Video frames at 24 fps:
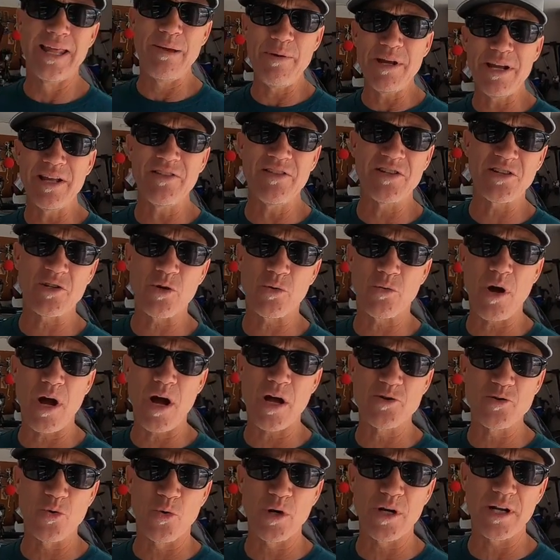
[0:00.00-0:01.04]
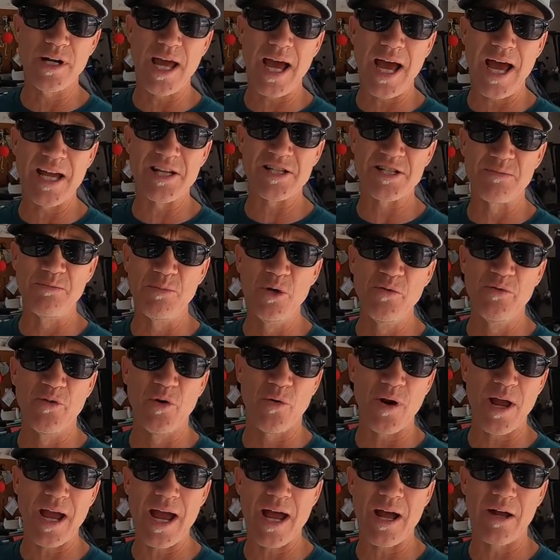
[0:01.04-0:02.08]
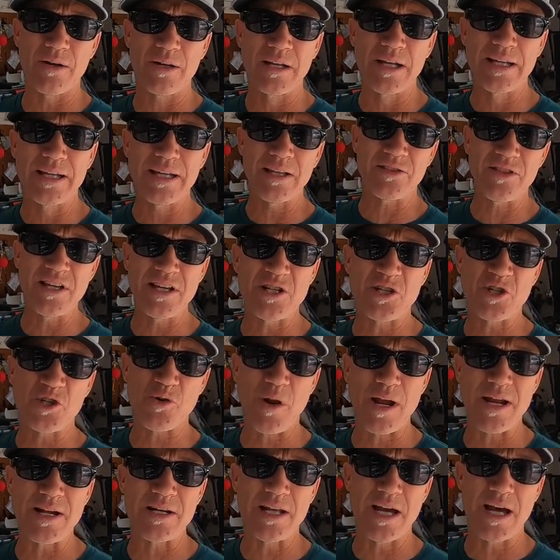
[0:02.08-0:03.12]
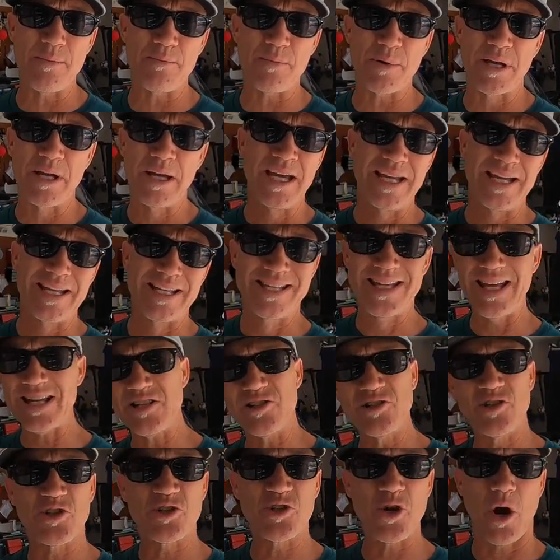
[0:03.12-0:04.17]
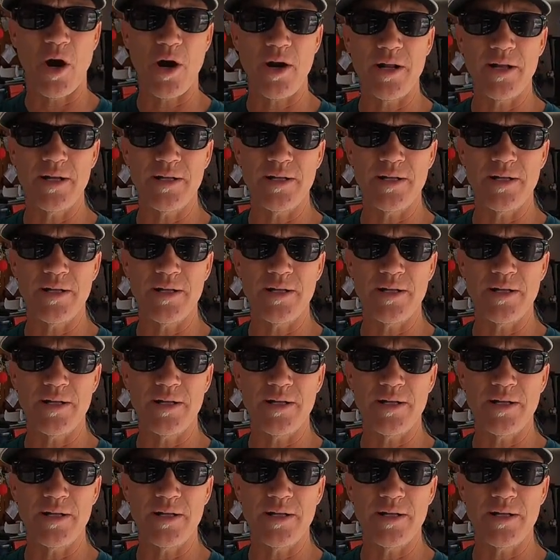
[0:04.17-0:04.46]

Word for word: me get this garage organized and moved around, get things straightened up, getting started.